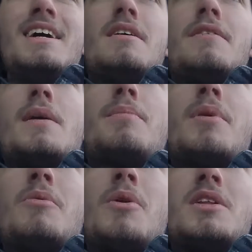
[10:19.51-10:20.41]
If an
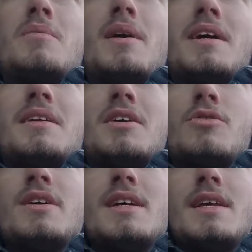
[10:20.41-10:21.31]
emperor wanted to make a decree,